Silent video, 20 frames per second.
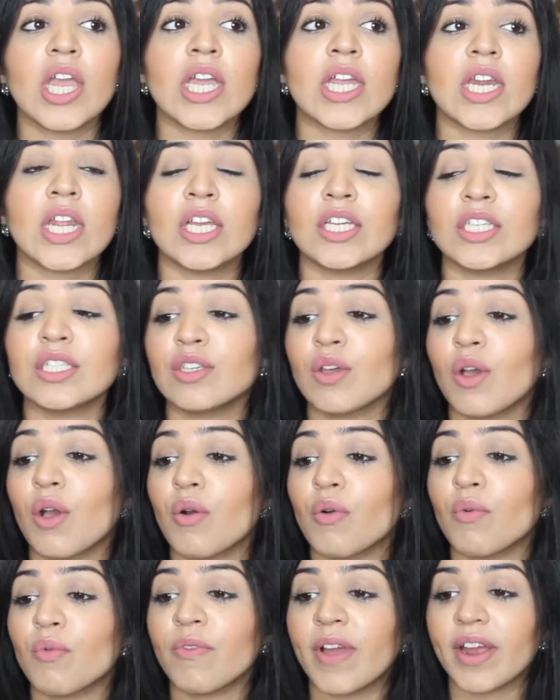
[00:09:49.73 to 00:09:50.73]
It is
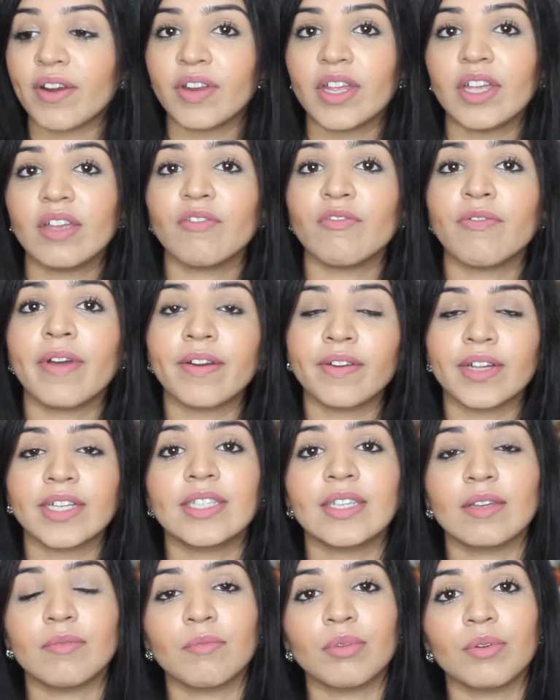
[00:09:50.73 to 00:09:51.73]
very, very
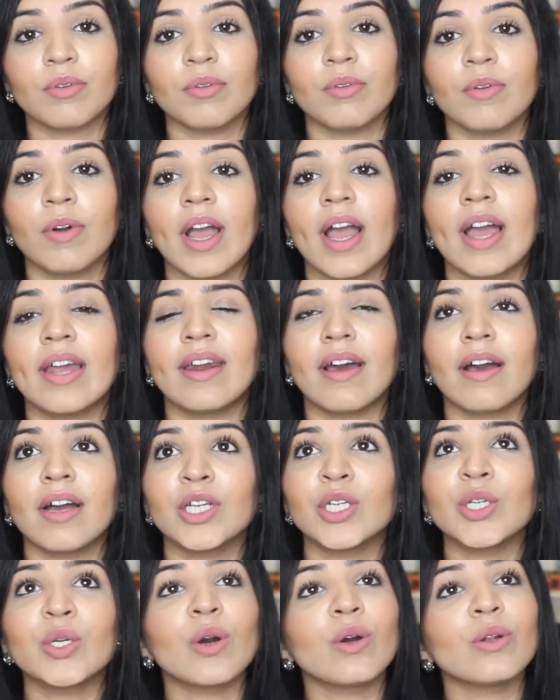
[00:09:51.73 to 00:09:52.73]
simple, and I
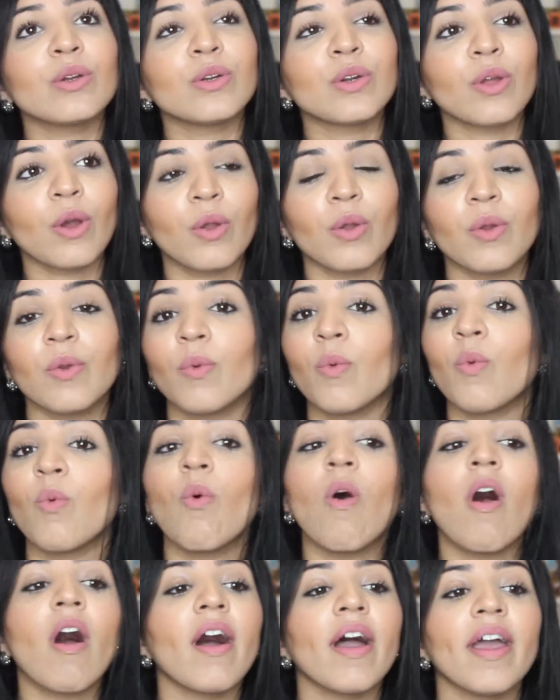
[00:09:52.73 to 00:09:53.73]
do not know
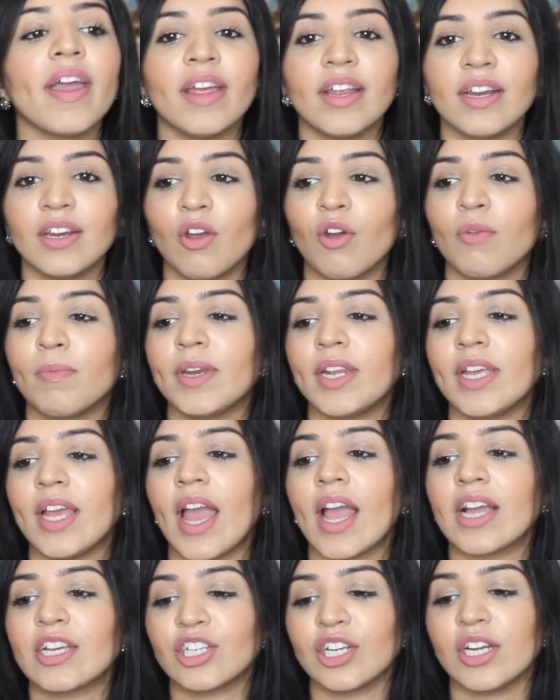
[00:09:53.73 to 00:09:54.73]
why nobody
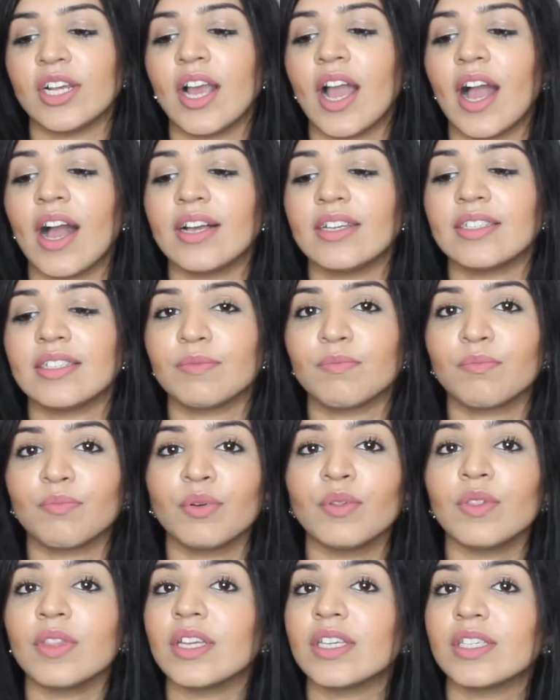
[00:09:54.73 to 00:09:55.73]
actually has
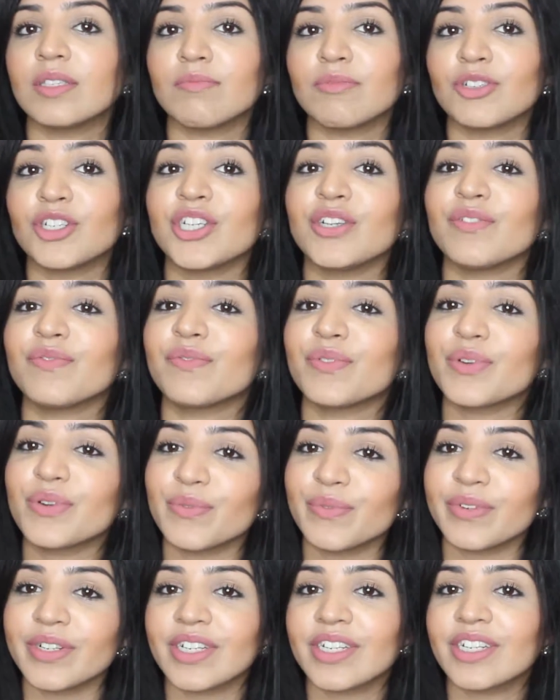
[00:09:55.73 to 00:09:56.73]
put this machine
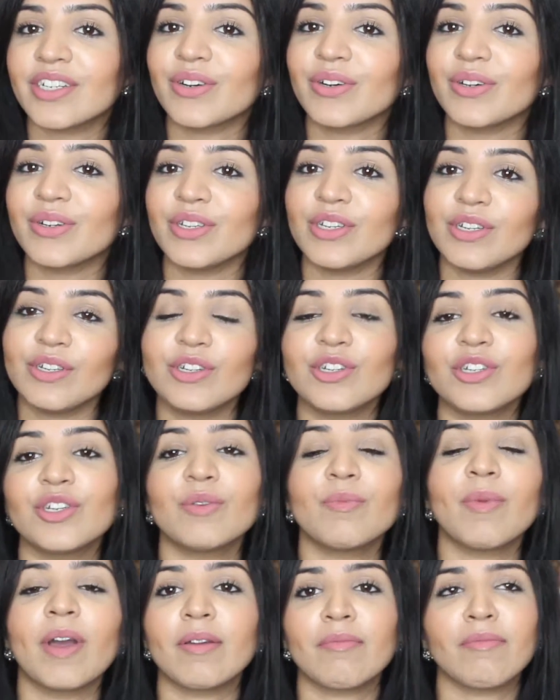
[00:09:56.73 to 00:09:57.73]
forward on
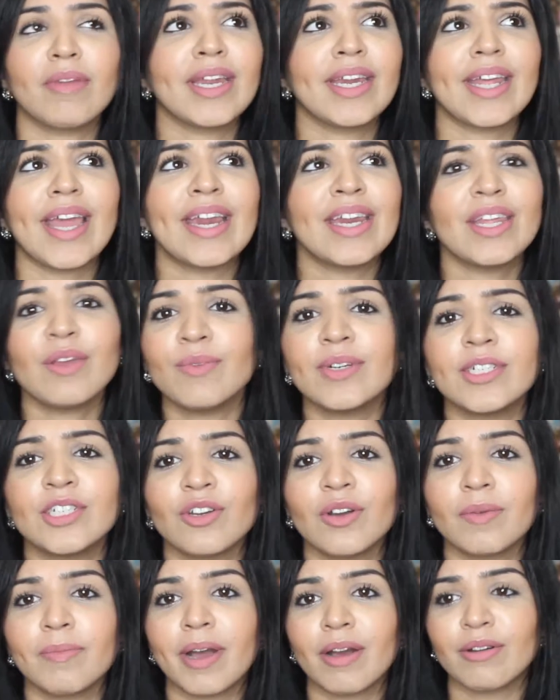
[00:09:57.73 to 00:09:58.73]
YouTube and made any
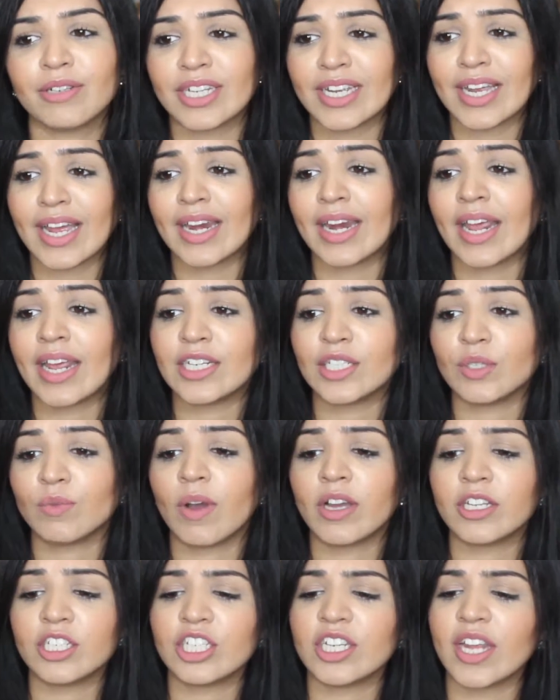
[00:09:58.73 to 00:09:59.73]
video about it, and hence
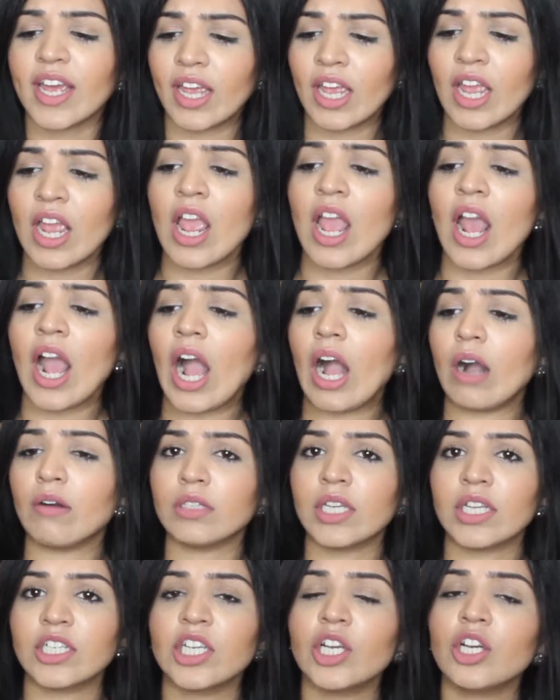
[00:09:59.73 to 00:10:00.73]
why today I
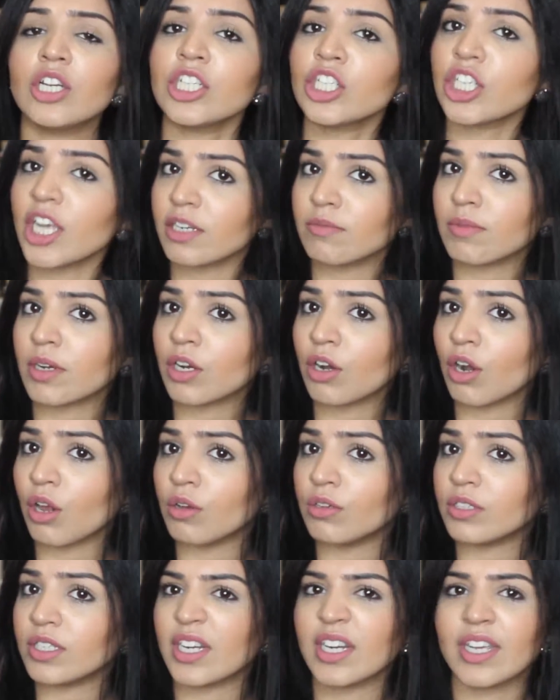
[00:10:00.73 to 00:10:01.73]
was actually going to change my
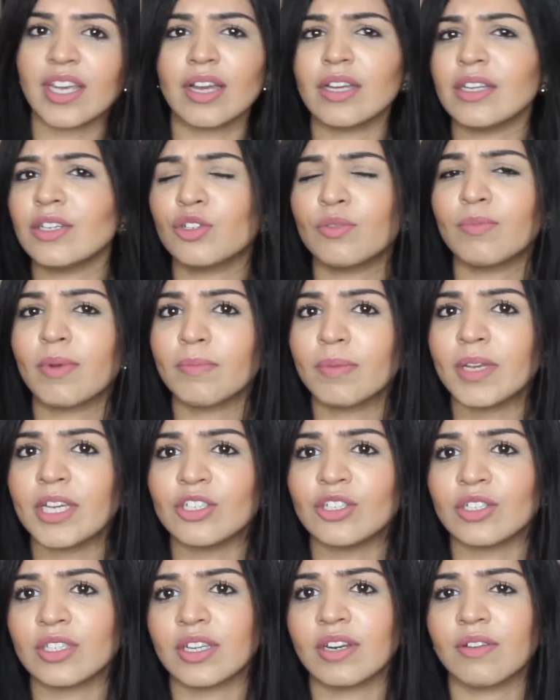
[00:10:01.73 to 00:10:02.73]
clothes and get into my
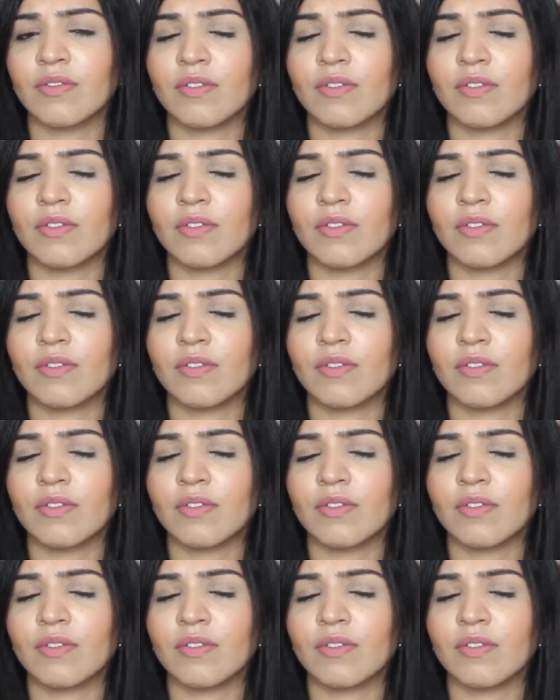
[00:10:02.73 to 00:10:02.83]
PJs and